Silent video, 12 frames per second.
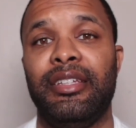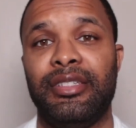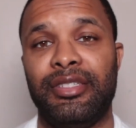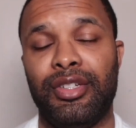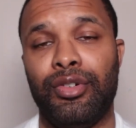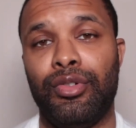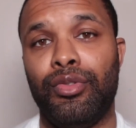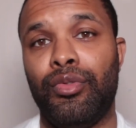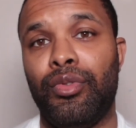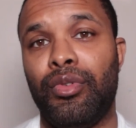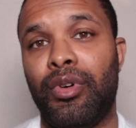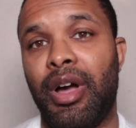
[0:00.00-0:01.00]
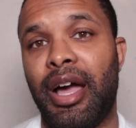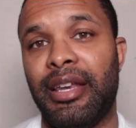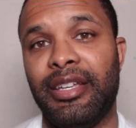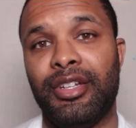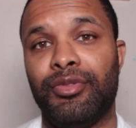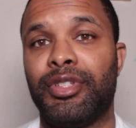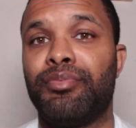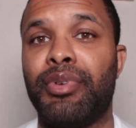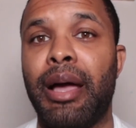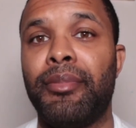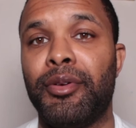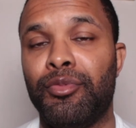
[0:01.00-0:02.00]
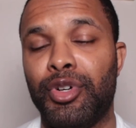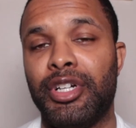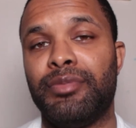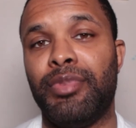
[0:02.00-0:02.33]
So I didn't know what the problem was,